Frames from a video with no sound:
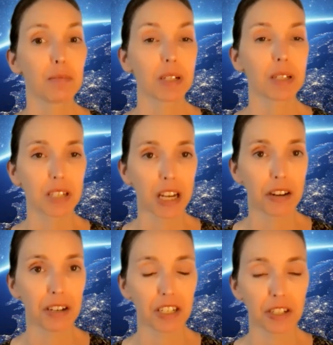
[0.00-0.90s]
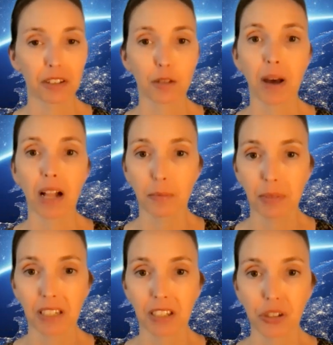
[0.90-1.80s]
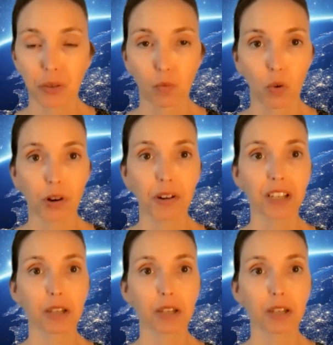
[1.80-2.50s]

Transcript: the military during the Peloponnesian War.